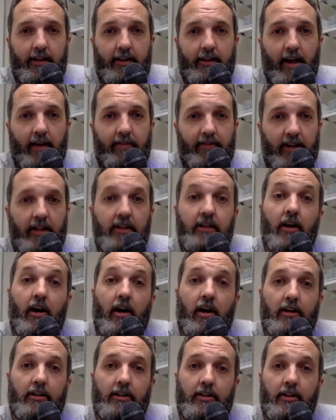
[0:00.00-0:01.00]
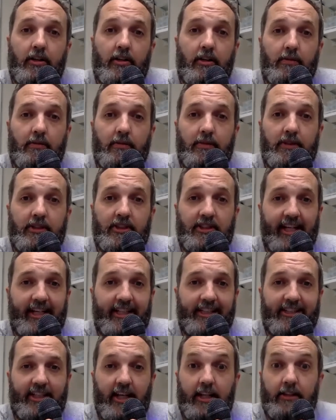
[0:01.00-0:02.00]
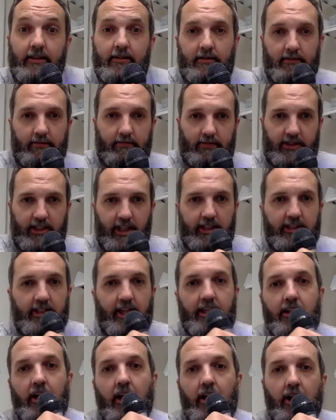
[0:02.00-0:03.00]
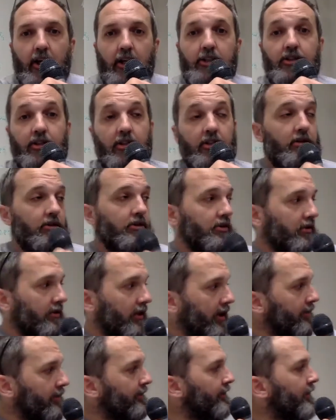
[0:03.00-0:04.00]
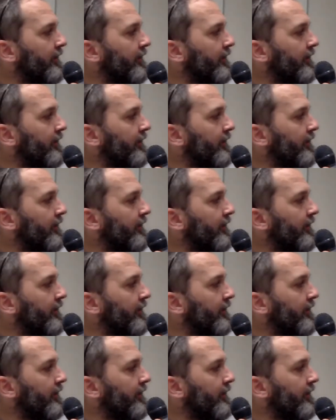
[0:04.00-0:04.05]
definite long-term steady state solution, right?